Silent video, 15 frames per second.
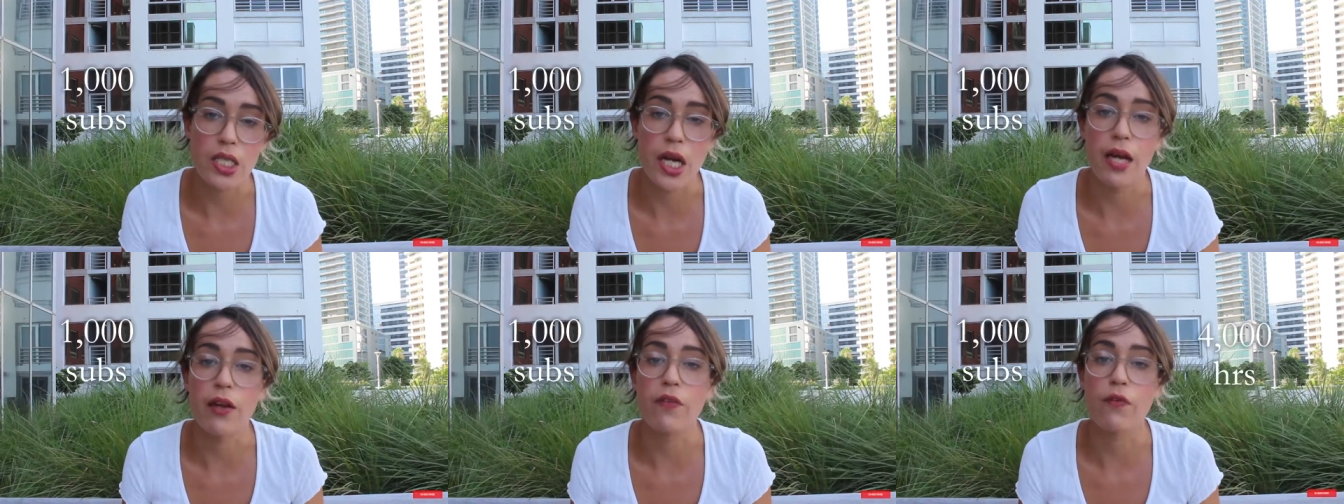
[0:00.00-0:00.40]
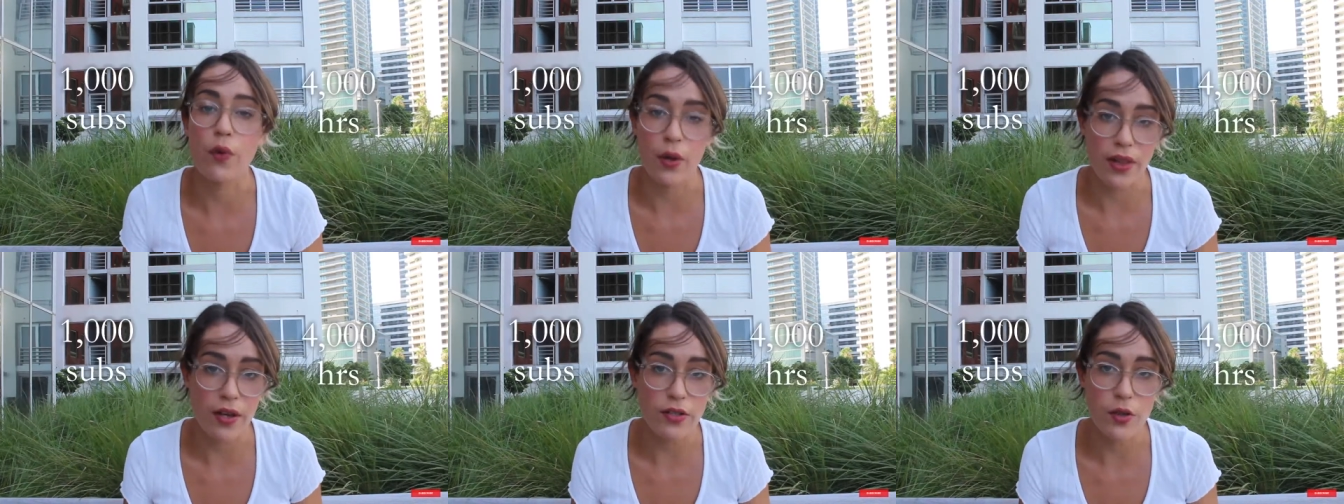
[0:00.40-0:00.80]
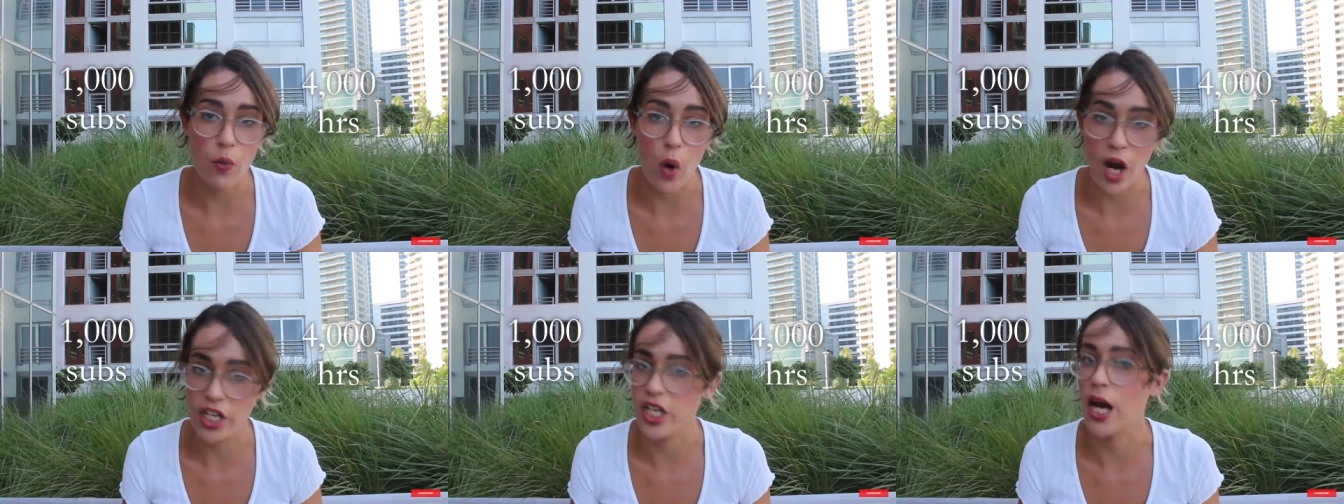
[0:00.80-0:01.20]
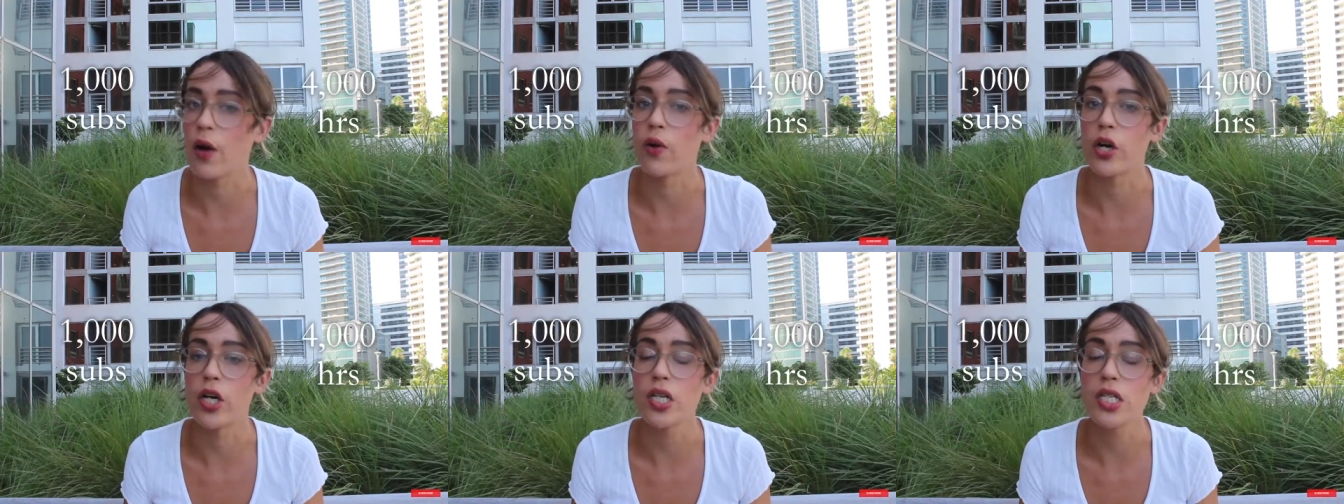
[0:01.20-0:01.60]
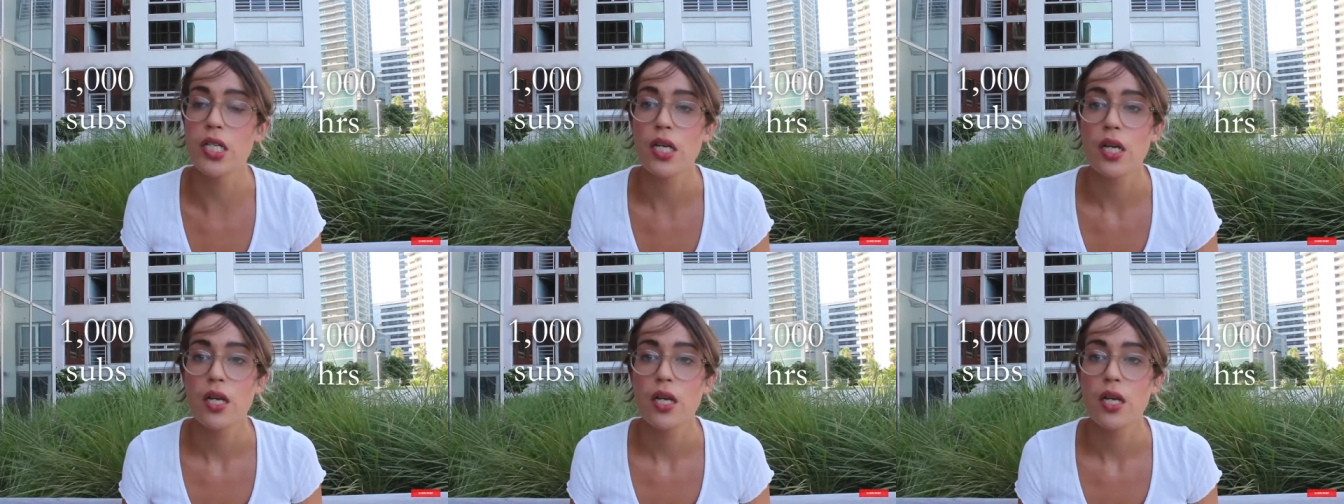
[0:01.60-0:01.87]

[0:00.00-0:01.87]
and four thousand watch hours.